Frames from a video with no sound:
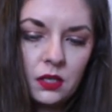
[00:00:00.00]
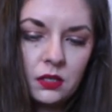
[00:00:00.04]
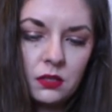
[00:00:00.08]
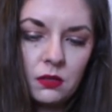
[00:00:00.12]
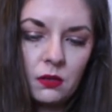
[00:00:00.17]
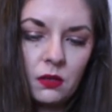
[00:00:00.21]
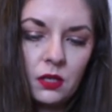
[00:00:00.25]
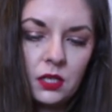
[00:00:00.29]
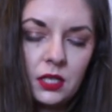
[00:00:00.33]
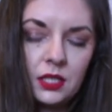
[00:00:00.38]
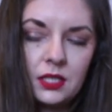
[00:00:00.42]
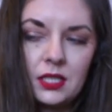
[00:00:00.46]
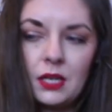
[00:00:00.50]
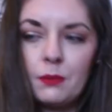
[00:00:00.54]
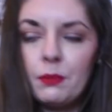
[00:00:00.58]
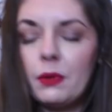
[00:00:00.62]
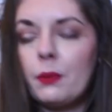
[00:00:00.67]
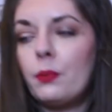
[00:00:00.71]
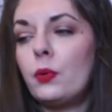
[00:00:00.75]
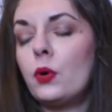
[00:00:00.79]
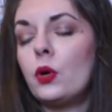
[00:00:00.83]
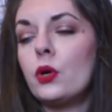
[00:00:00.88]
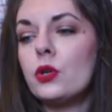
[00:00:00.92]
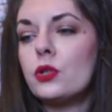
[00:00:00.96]
So the
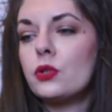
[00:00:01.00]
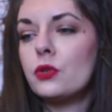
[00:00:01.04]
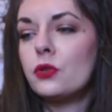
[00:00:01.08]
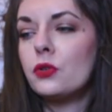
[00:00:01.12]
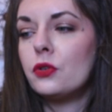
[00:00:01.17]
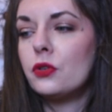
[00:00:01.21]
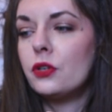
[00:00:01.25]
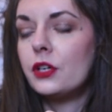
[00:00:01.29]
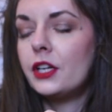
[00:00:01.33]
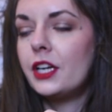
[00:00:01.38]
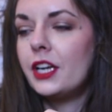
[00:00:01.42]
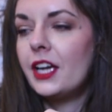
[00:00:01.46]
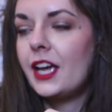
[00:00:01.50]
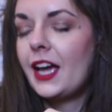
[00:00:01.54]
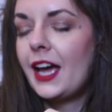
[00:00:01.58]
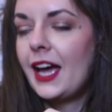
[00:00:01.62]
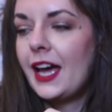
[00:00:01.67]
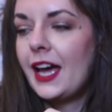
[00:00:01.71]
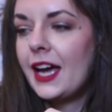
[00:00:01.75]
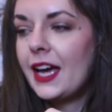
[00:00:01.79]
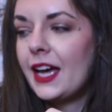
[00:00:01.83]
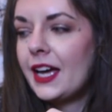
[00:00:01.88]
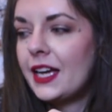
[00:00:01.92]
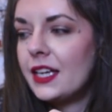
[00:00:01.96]
December plot tour
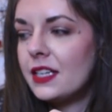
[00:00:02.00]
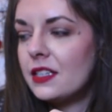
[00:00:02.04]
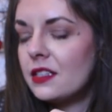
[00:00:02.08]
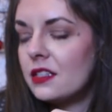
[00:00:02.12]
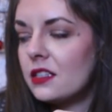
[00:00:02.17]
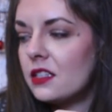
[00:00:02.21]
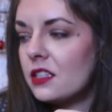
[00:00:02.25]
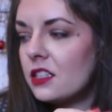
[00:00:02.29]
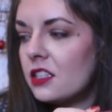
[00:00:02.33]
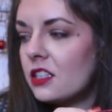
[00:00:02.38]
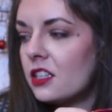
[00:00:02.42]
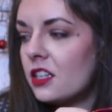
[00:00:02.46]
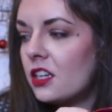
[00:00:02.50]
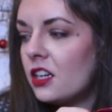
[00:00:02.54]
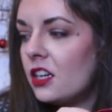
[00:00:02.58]
and